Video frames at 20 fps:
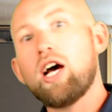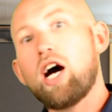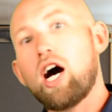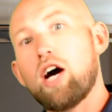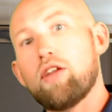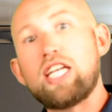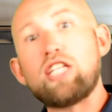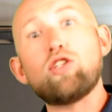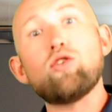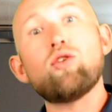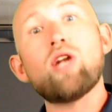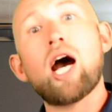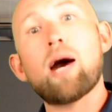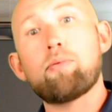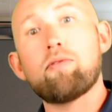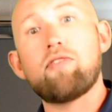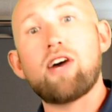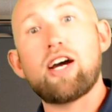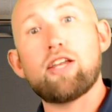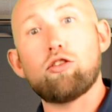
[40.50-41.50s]
they do not
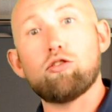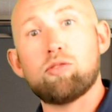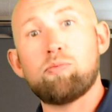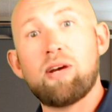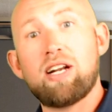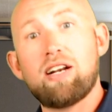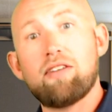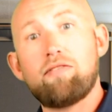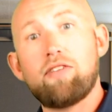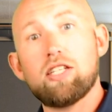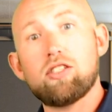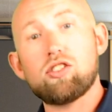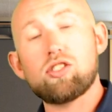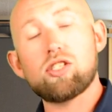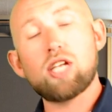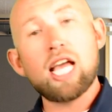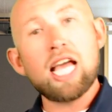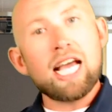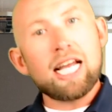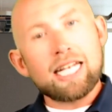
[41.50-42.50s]
provide those benefits.
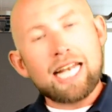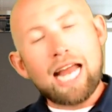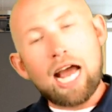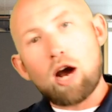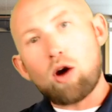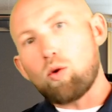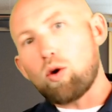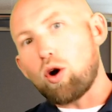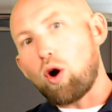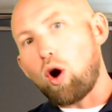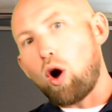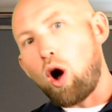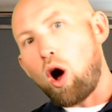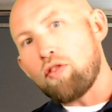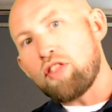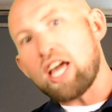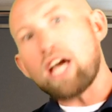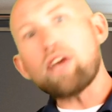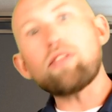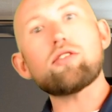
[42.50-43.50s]
Now,
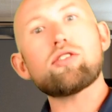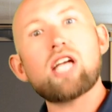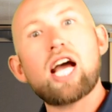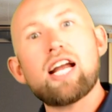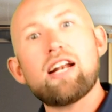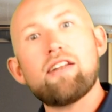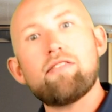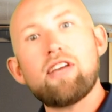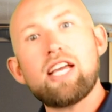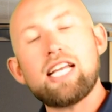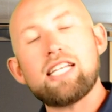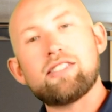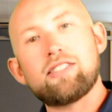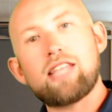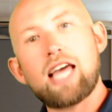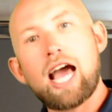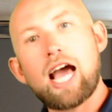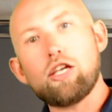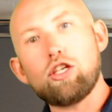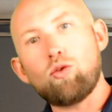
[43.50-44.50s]
the other side of it is
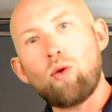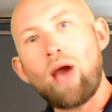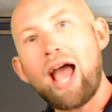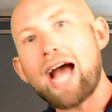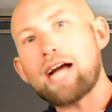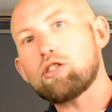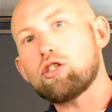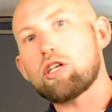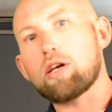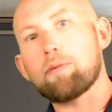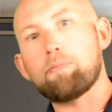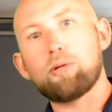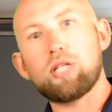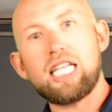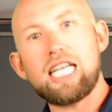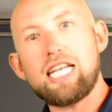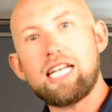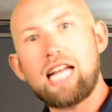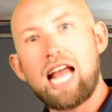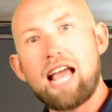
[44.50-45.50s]
that you had to
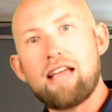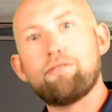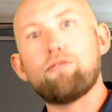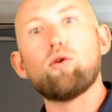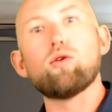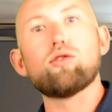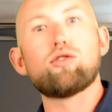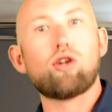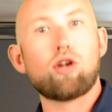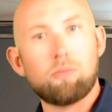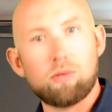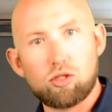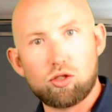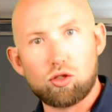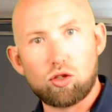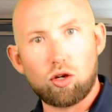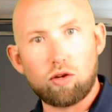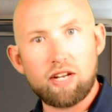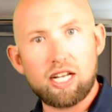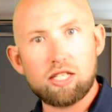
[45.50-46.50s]
complete a full term of
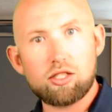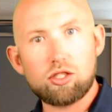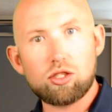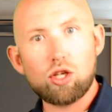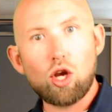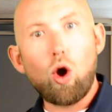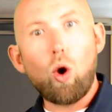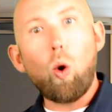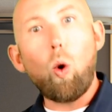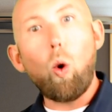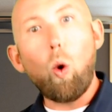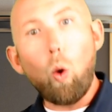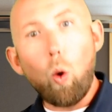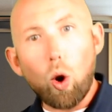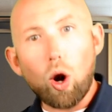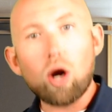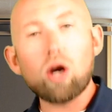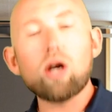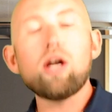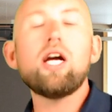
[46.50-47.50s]
service
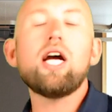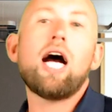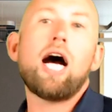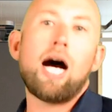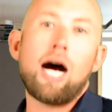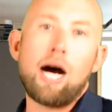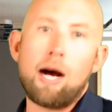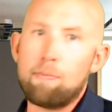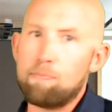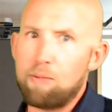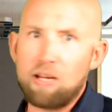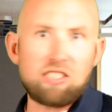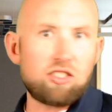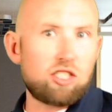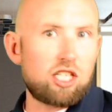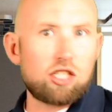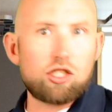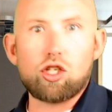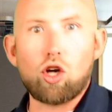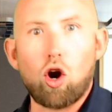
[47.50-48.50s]
or been
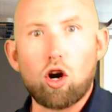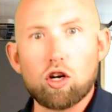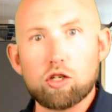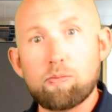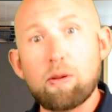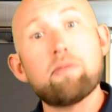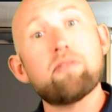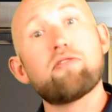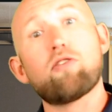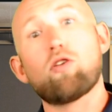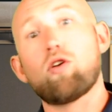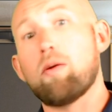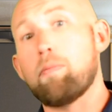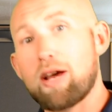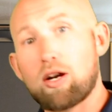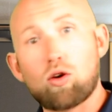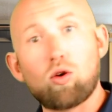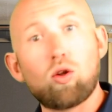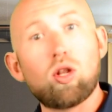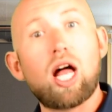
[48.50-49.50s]
discharged maybe for a
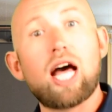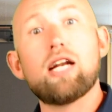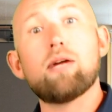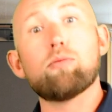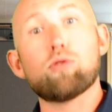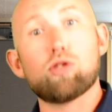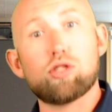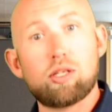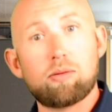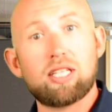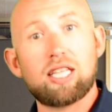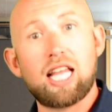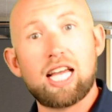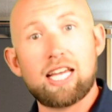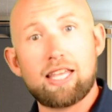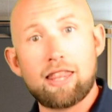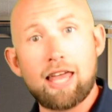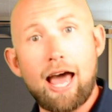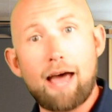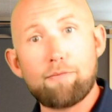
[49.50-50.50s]
medical item or something like
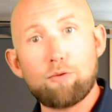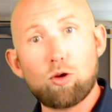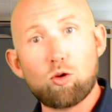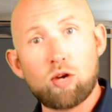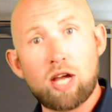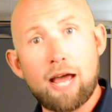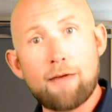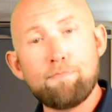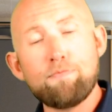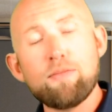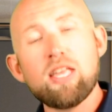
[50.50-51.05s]
that, okay?